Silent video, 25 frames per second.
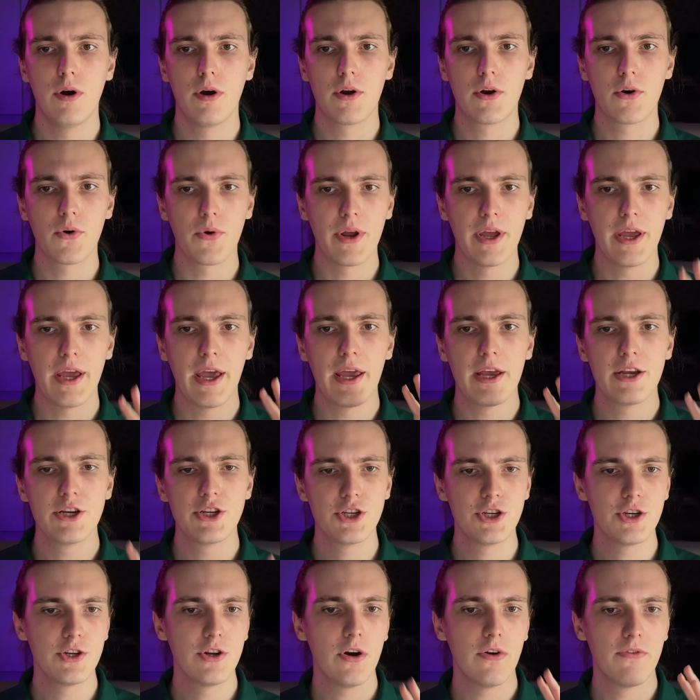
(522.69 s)

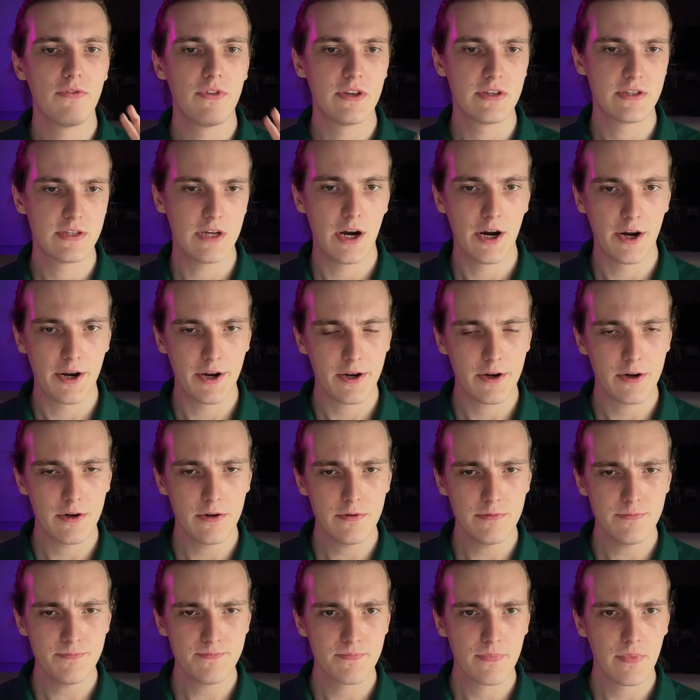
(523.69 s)
creation of this
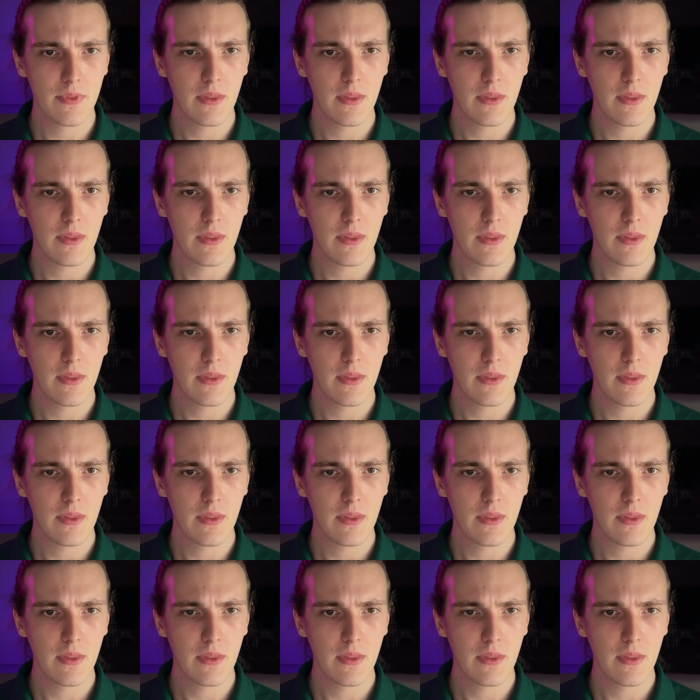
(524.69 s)
article,